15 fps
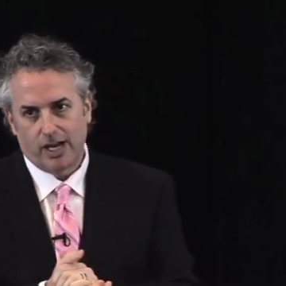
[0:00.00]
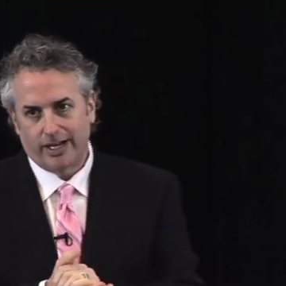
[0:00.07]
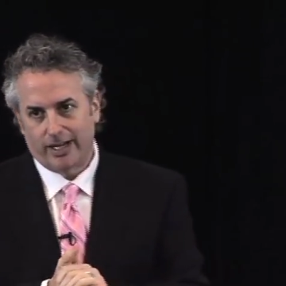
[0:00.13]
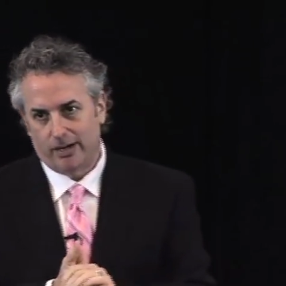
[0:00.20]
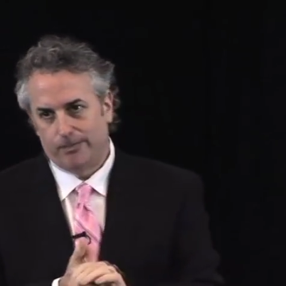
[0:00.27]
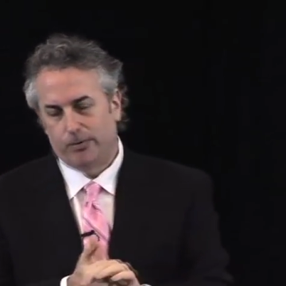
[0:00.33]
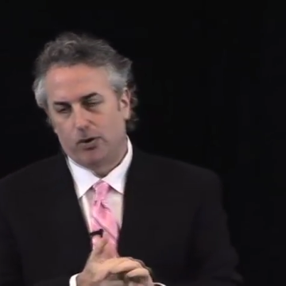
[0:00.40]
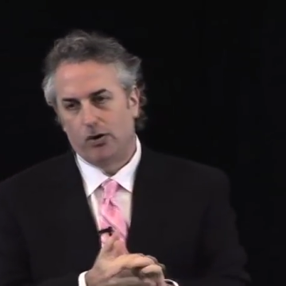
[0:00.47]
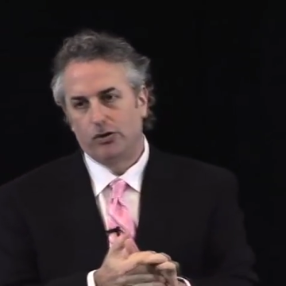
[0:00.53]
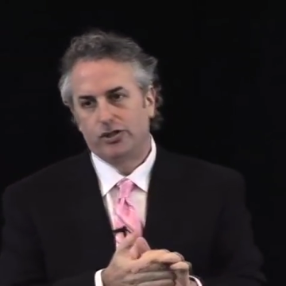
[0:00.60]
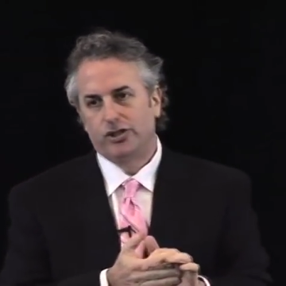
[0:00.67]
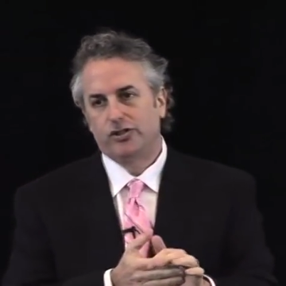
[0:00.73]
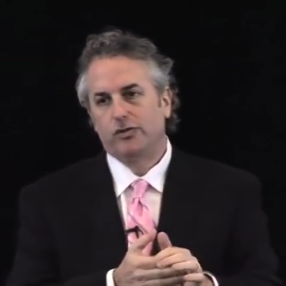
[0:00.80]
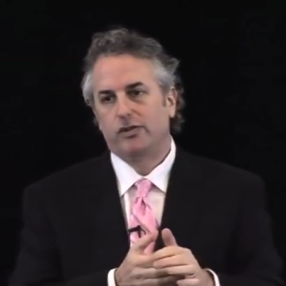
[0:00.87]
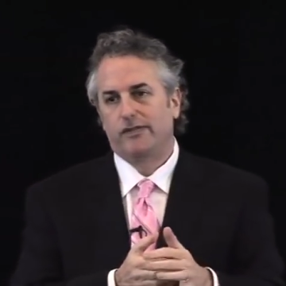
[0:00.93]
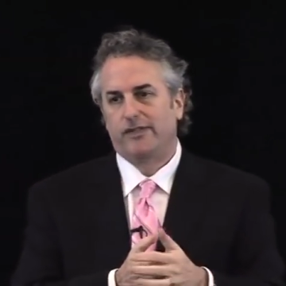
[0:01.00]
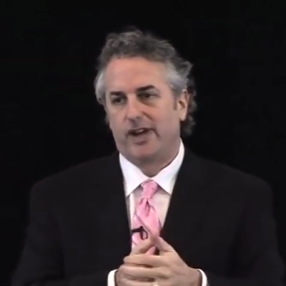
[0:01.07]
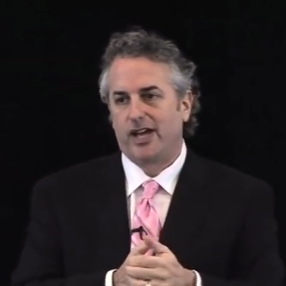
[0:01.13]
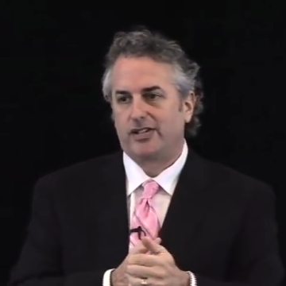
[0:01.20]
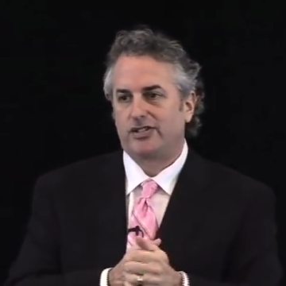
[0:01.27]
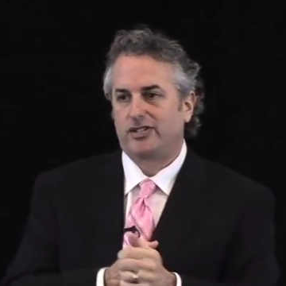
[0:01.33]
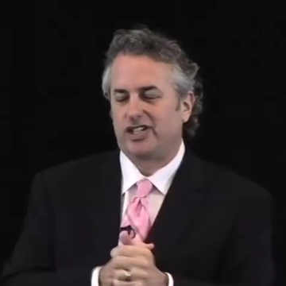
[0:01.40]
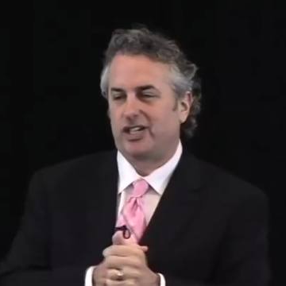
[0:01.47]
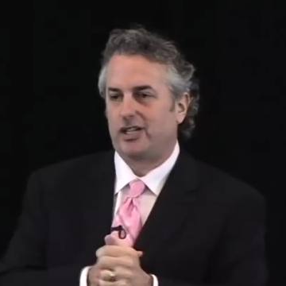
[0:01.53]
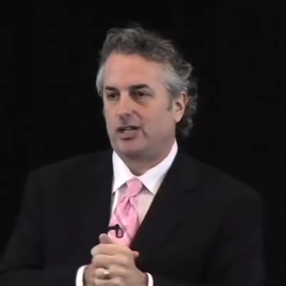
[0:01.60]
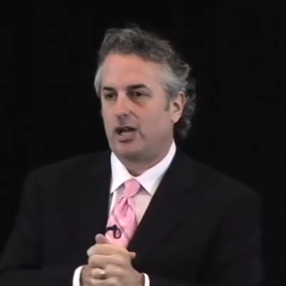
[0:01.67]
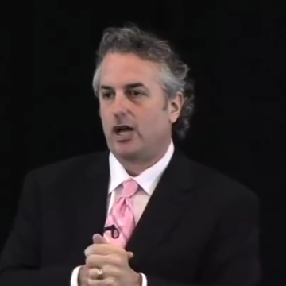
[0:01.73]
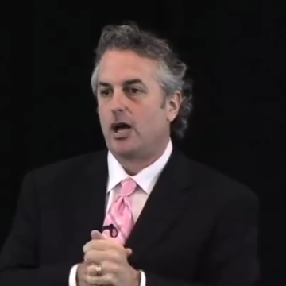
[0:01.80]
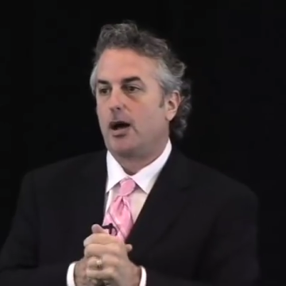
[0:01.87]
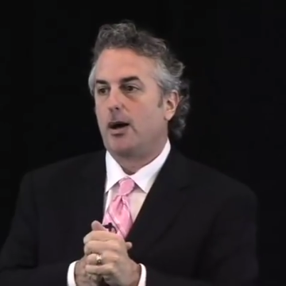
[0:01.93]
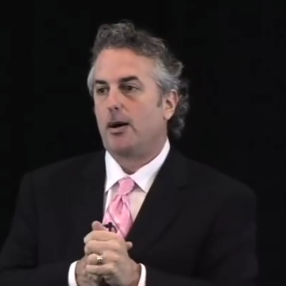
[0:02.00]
I get approached to invest in